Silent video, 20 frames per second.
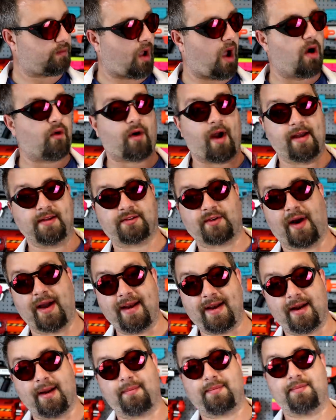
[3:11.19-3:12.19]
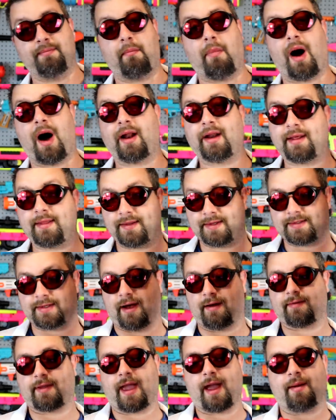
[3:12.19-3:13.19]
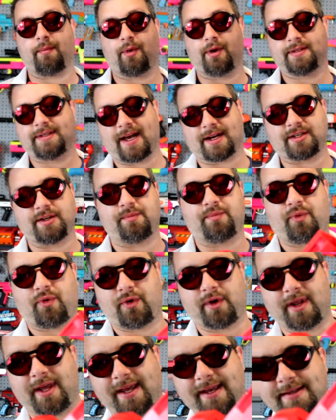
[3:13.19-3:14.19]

All right, so I ended up modding this off camera. It's actually a pretty